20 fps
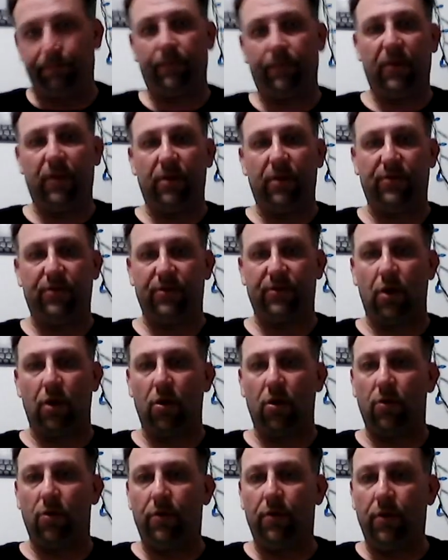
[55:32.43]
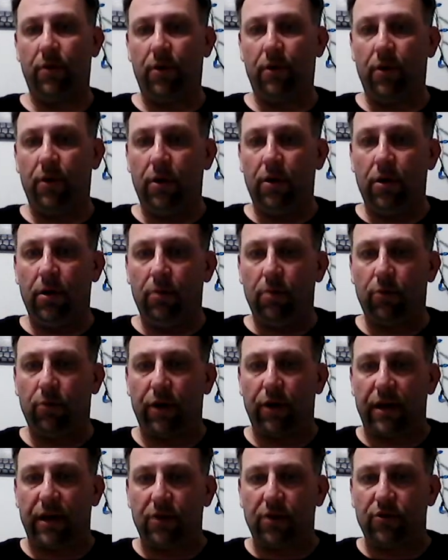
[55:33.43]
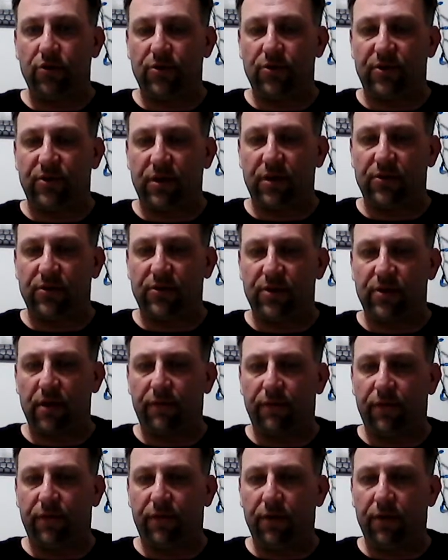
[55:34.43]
So pretty interesting stuff.